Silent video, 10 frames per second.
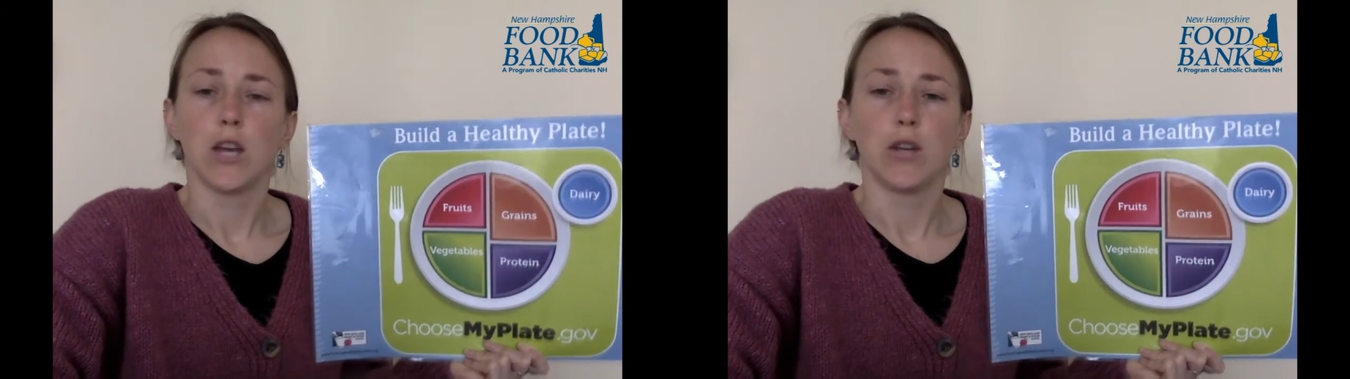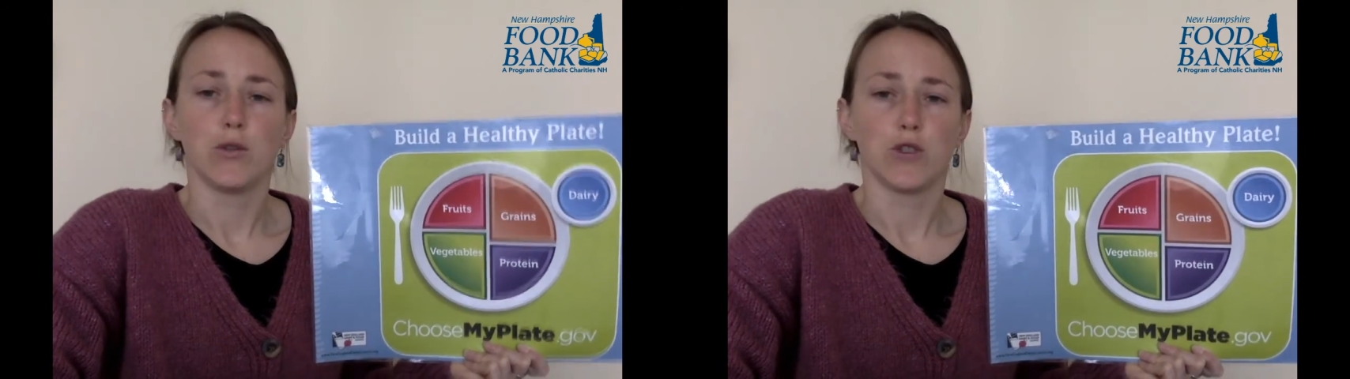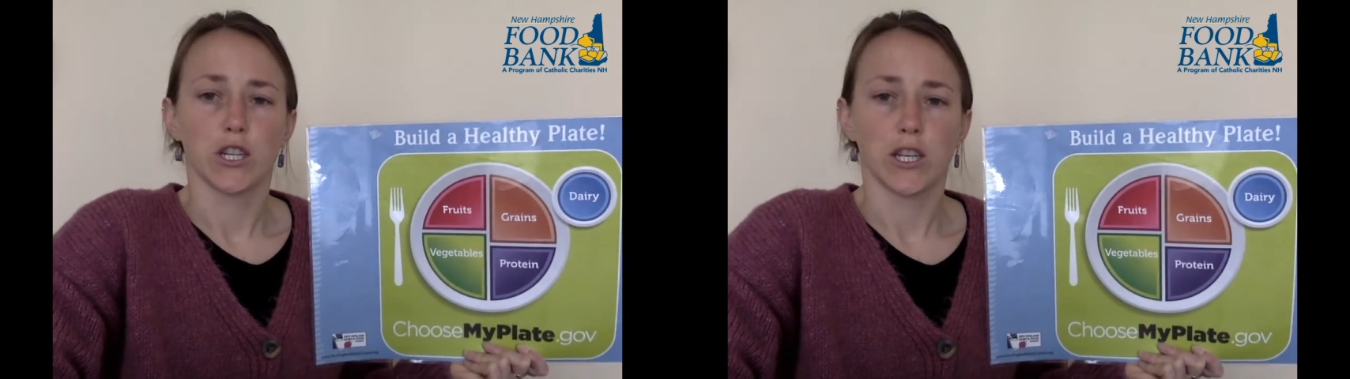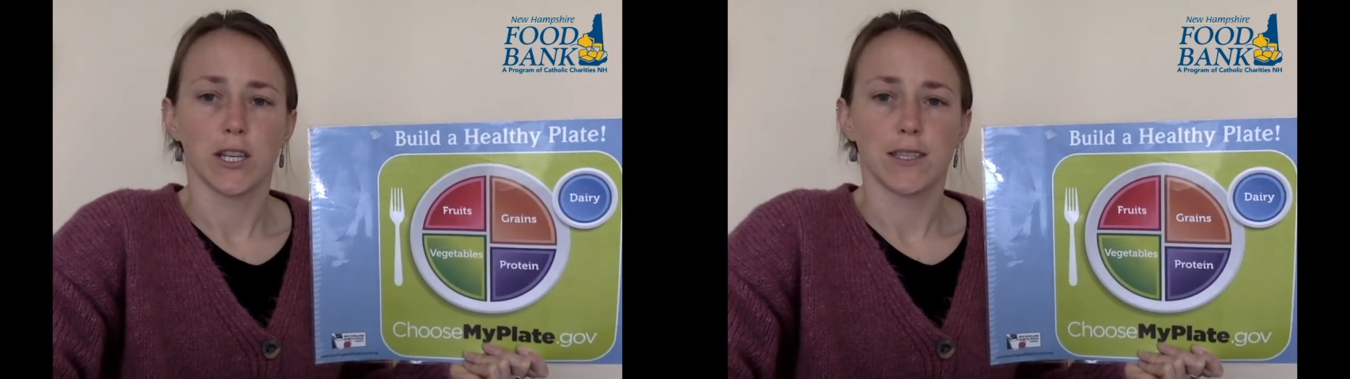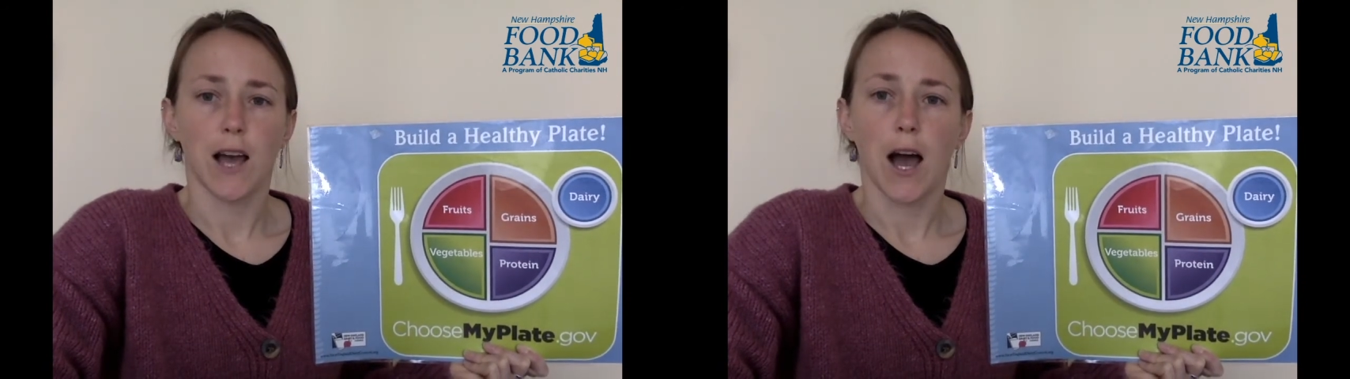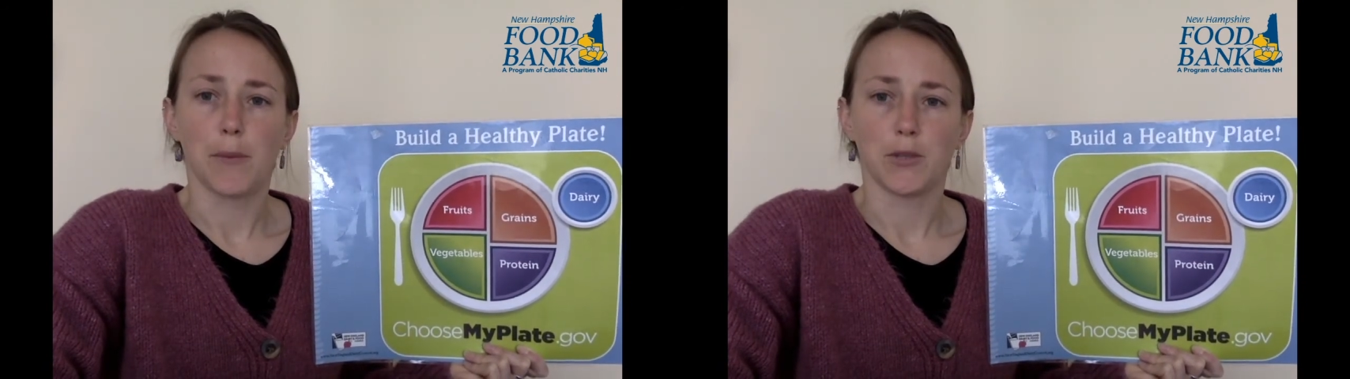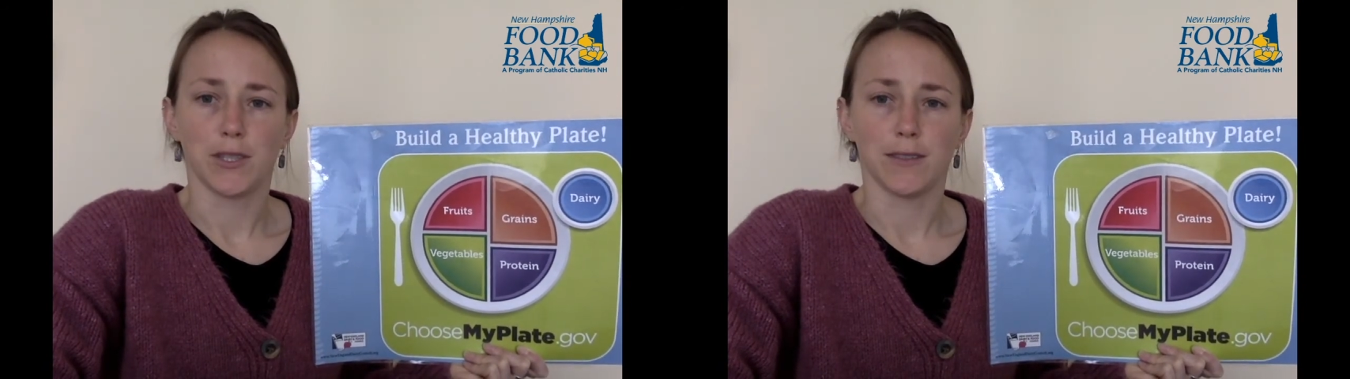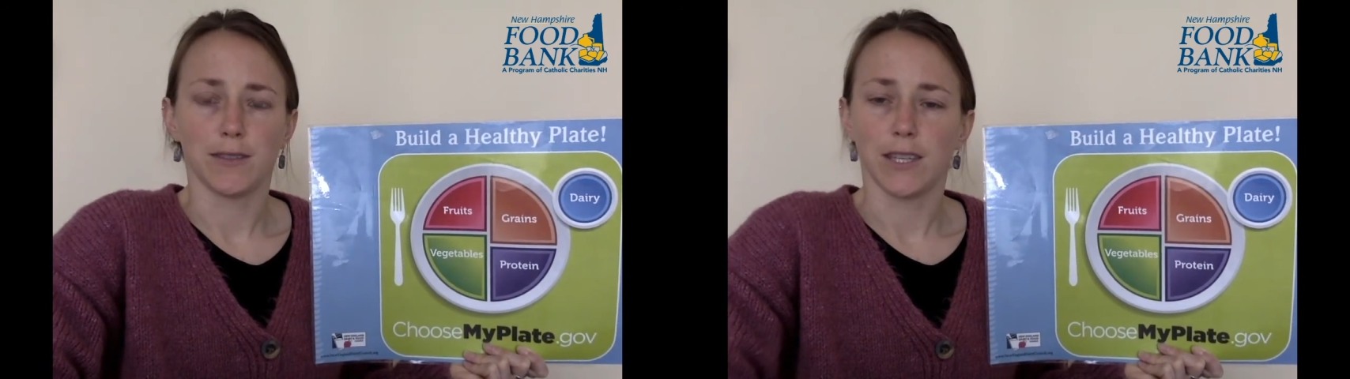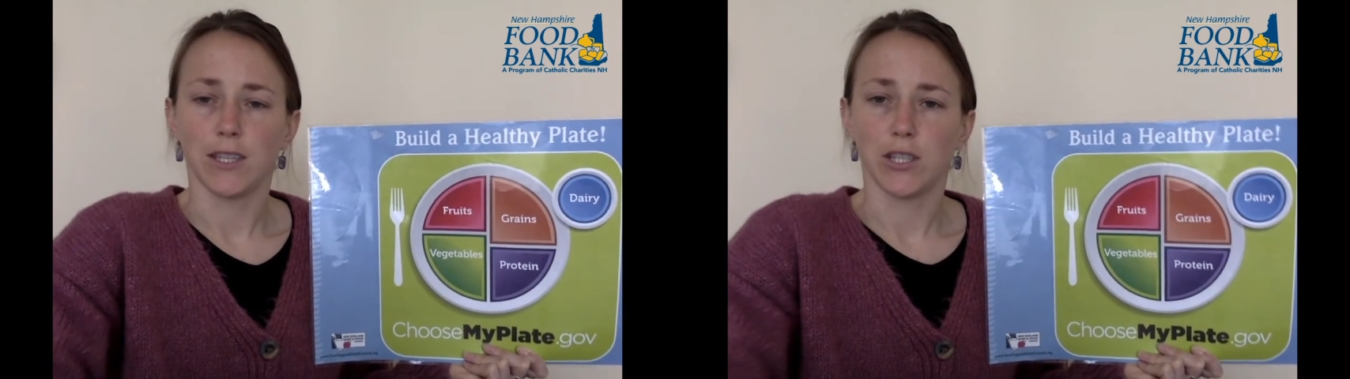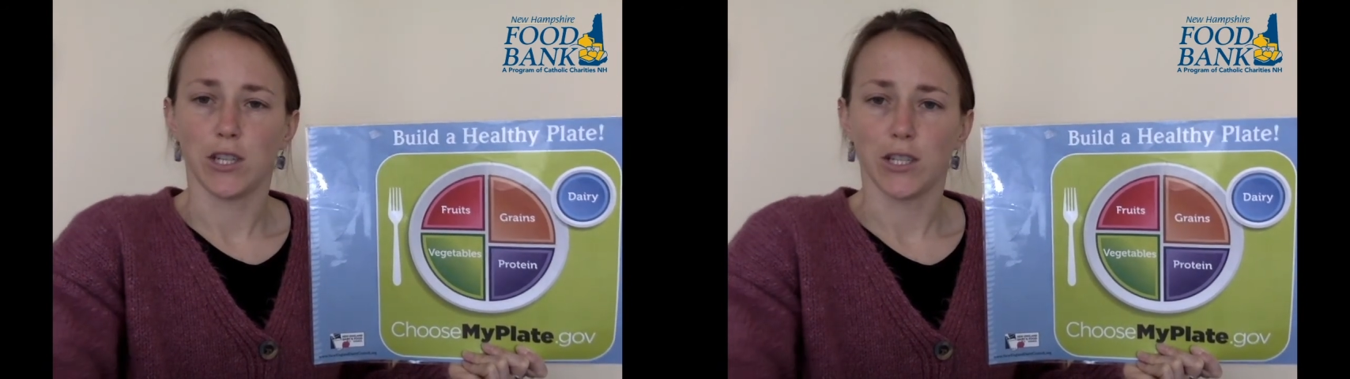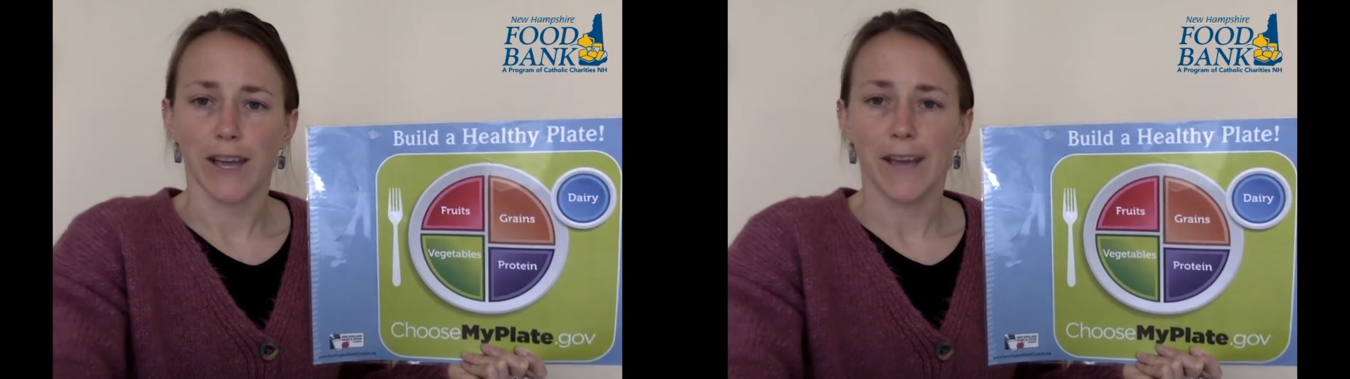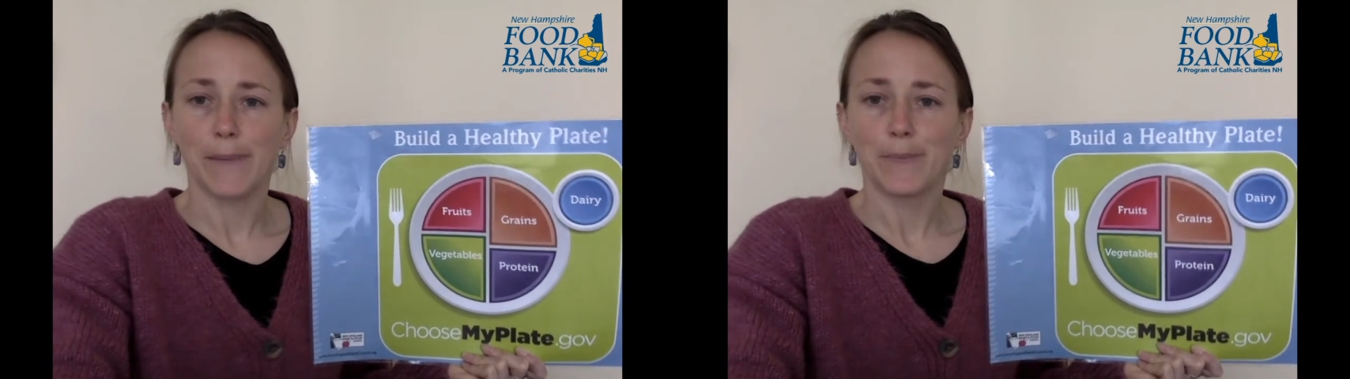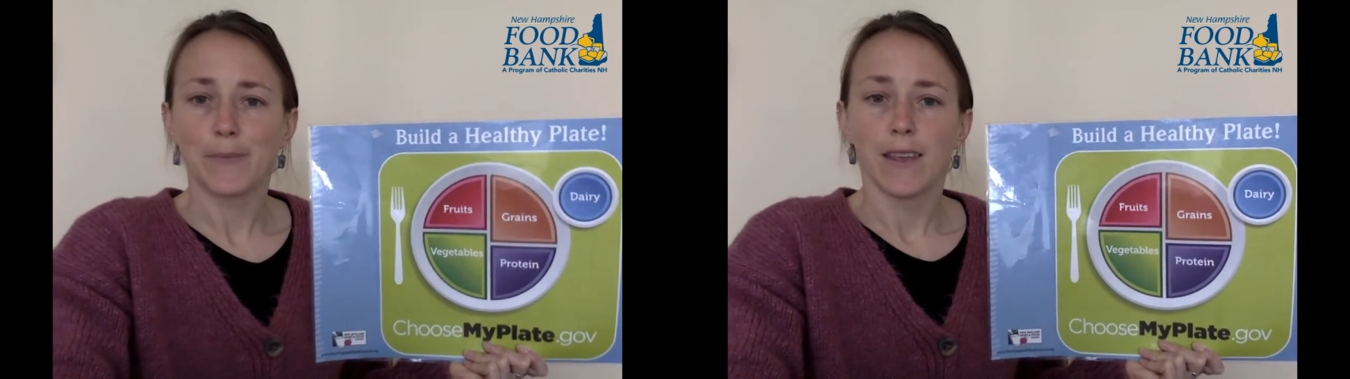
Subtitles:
nutritious options into your diet.